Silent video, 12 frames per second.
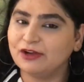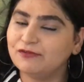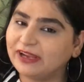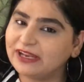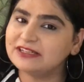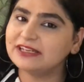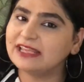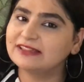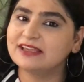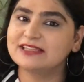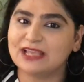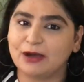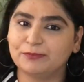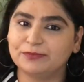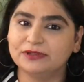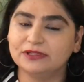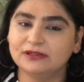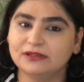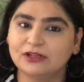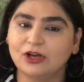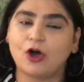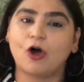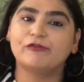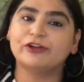We can take the example
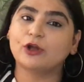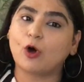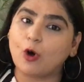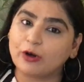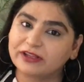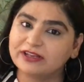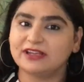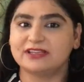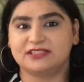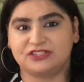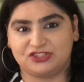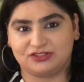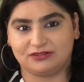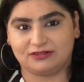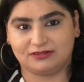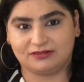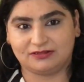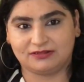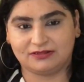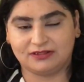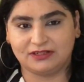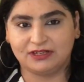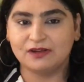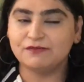of an organization.
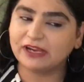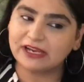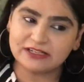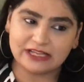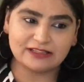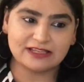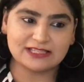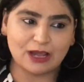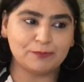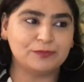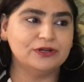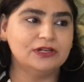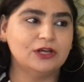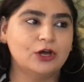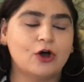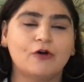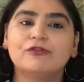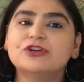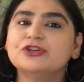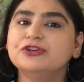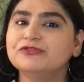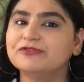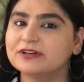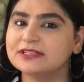We can take the example of a
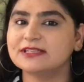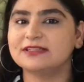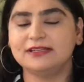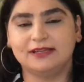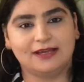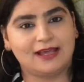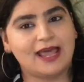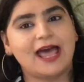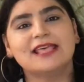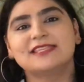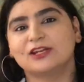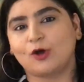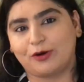university as an